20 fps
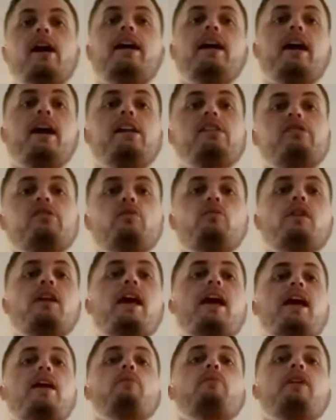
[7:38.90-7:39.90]
guys, so what
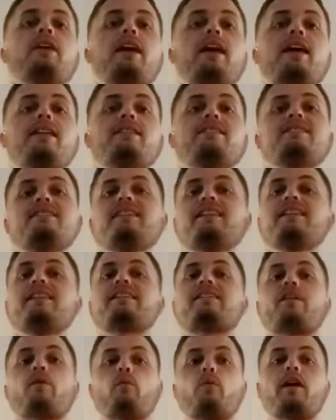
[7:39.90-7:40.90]
I went ahead and did
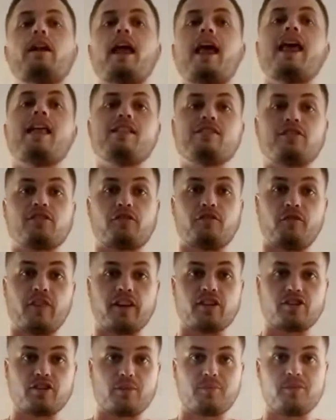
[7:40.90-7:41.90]
is I went ahead and just
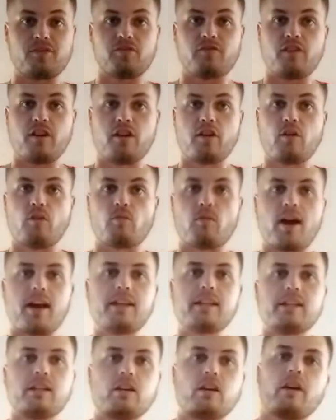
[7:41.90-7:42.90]
finished up this video right
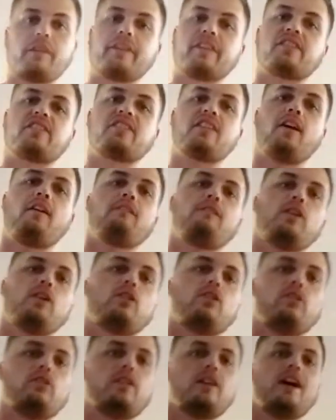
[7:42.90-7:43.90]
here on the cell
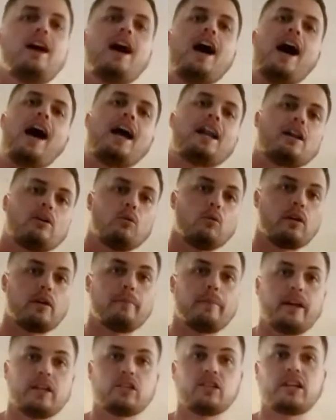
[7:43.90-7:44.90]
phone. I didn't want to
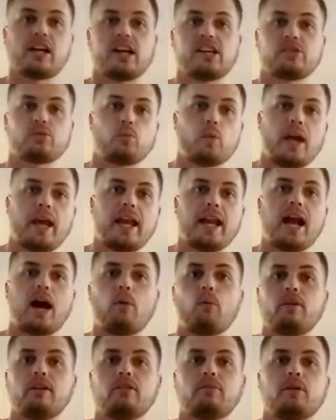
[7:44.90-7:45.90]
make you guys wait. I
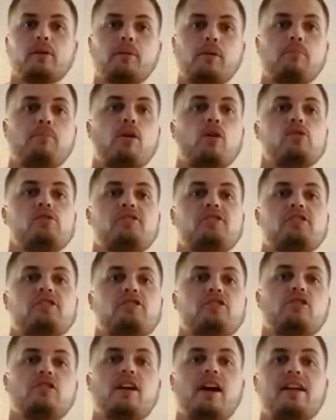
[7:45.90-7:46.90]
wanted to be able to post this
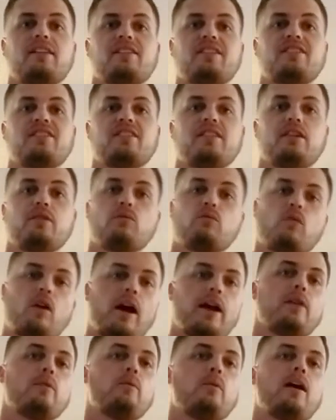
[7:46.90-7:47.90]
so you guys could see it
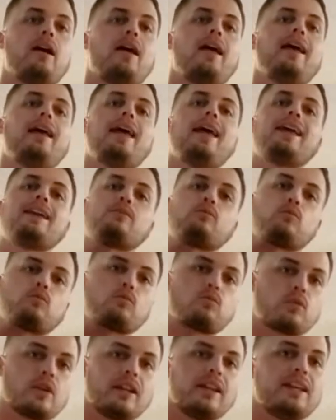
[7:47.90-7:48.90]
right away and
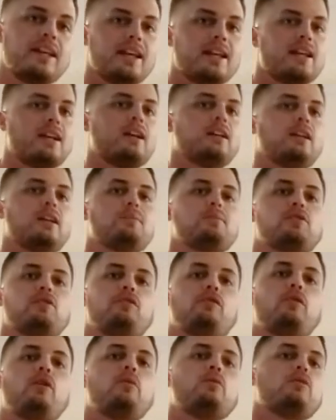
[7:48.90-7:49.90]
really get a glimpse of
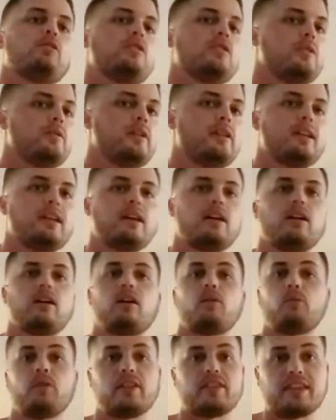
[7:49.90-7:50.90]
what we're doing here
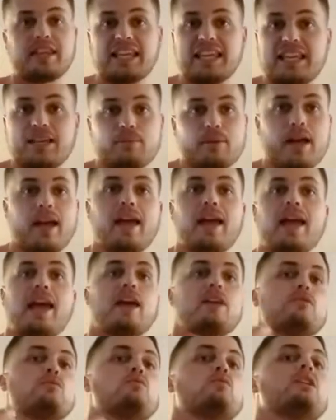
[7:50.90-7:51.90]
with eBay
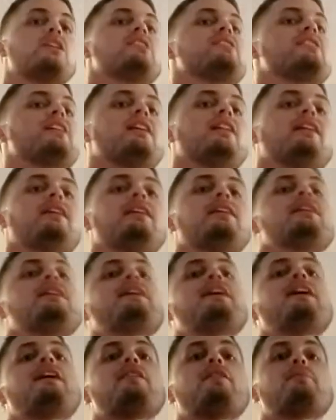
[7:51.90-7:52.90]
and reselling
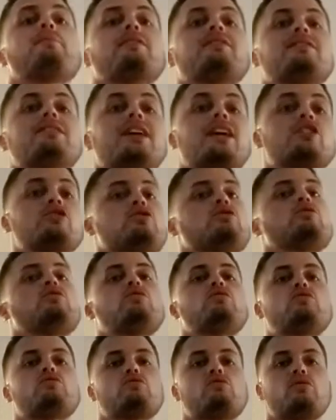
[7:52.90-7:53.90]
and the potential you
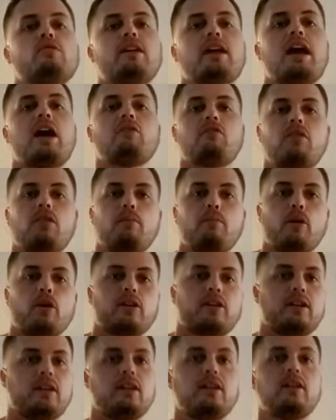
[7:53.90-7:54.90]
truly have in the
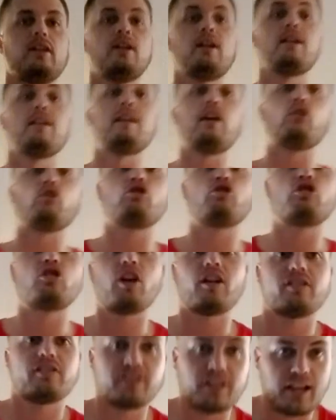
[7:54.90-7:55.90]
market. Now,
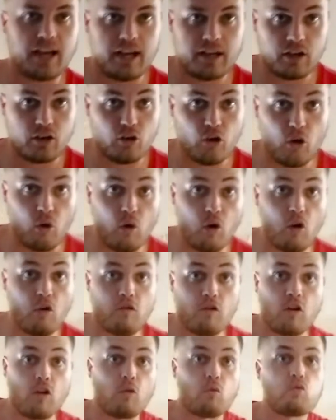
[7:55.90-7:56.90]
just to kind of go
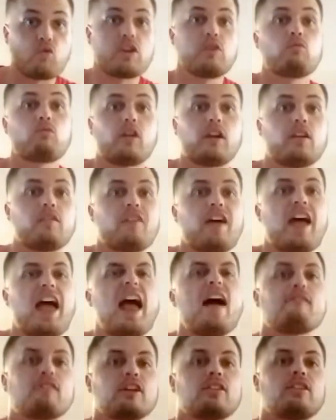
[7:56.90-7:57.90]
over a rerun of
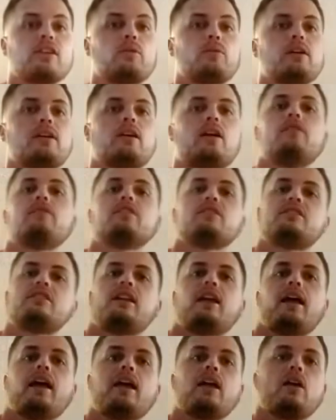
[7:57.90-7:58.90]
everything we covered
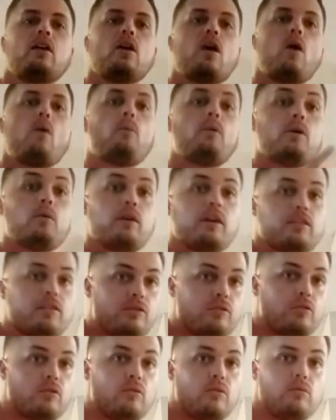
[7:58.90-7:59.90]
today, we went
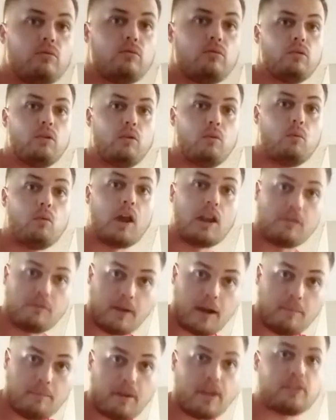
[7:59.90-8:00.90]
through one of
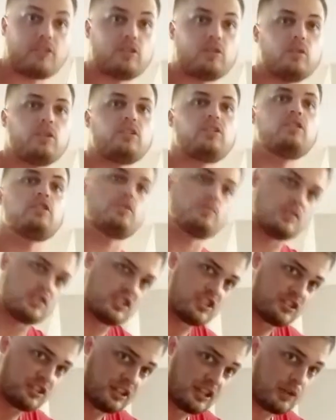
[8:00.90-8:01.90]
my best sources, which
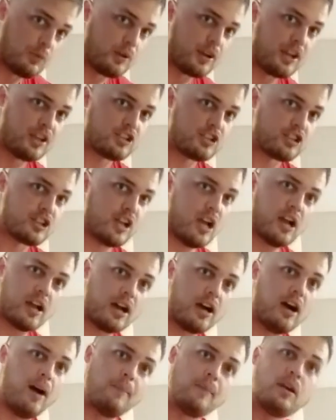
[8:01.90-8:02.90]
is
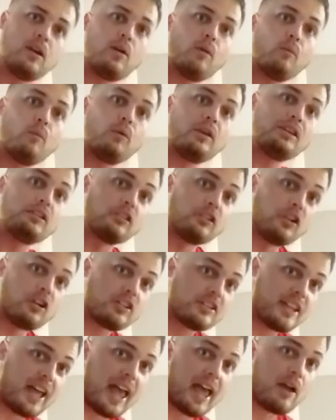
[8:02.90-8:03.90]
Liquidation.com. We
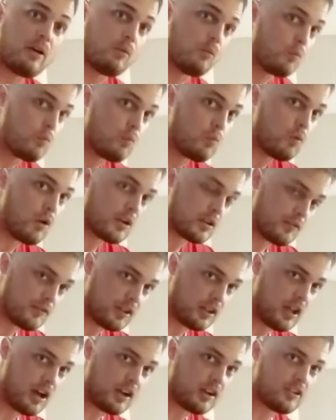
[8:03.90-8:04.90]
looked at one of the
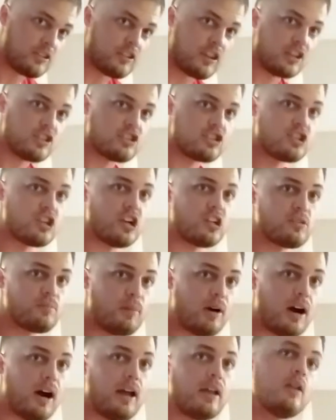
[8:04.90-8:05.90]
lockers I just
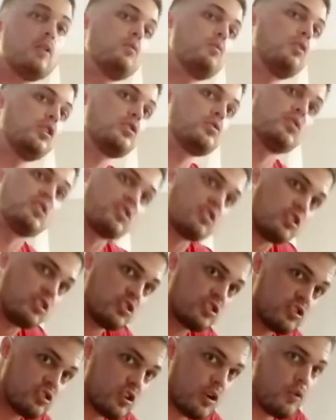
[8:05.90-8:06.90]
bought, which was a
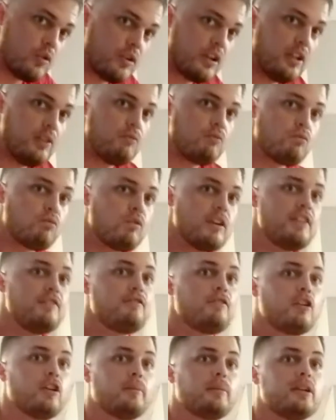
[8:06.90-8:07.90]
Sony
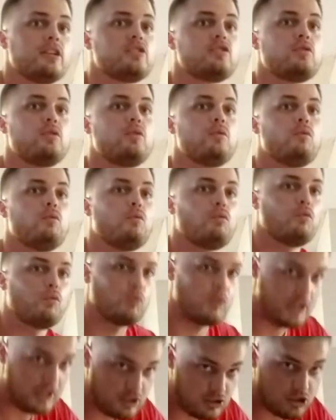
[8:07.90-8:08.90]
refurbished
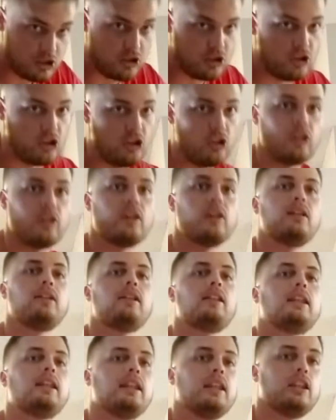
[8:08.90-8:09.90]
return
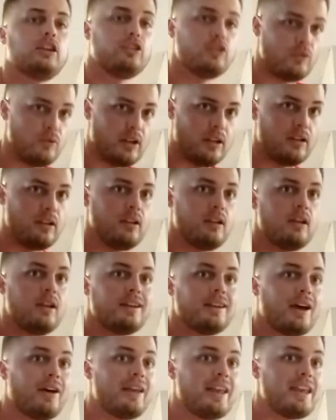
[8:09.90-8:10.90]
unit.
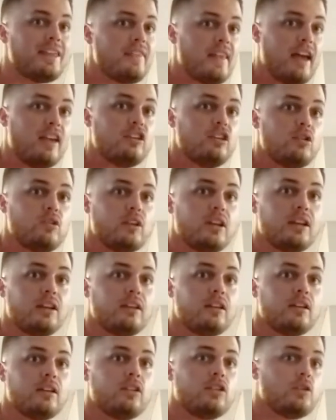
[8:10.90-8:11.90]
Now, in that unit,
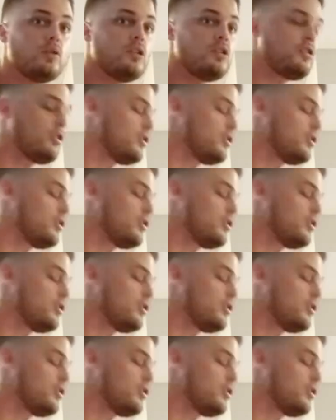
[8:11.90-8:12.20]
there was a